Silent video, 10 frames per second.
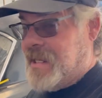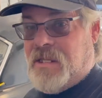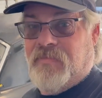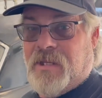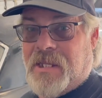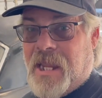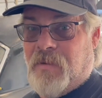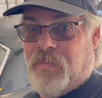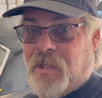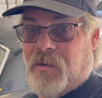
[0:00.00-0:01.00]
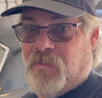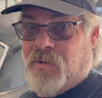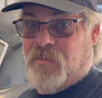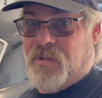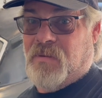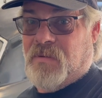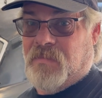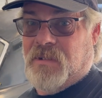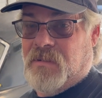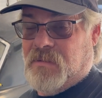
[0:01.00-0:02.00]
of give you a game plan of what we're going to
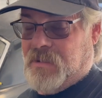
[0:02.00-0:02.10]
be doing.